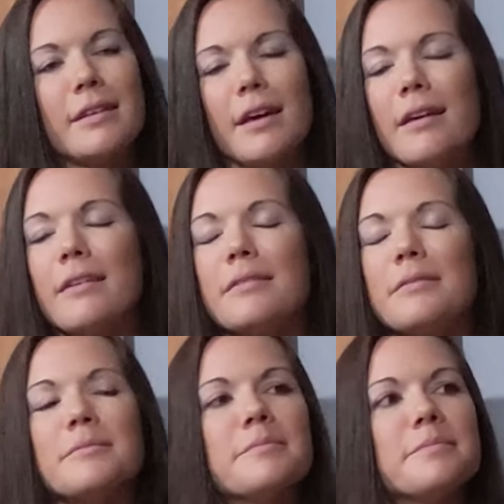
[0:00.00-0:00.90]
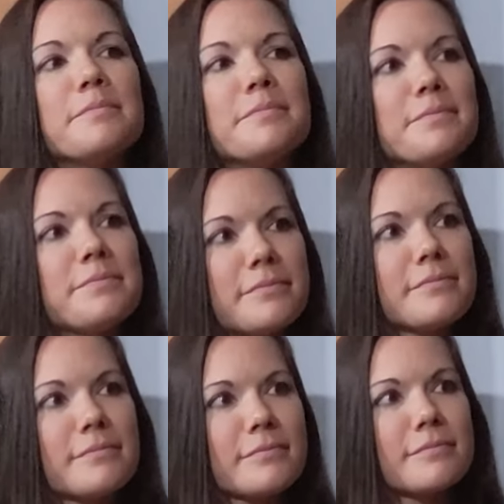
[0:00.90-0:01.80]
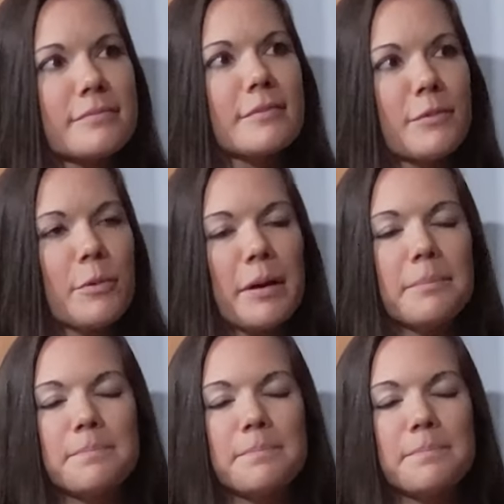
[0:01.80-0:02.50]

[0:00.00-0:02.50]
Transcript: you didn't do shit to get there. Right.